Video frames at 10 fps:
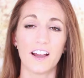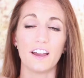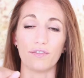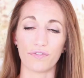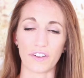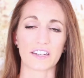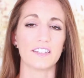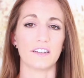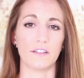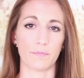
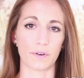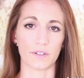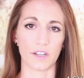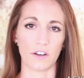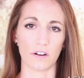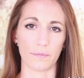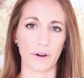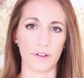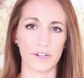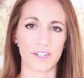affected the person you're
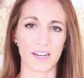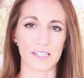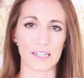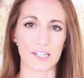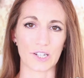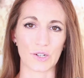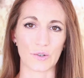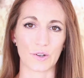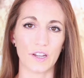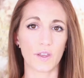apologizing to.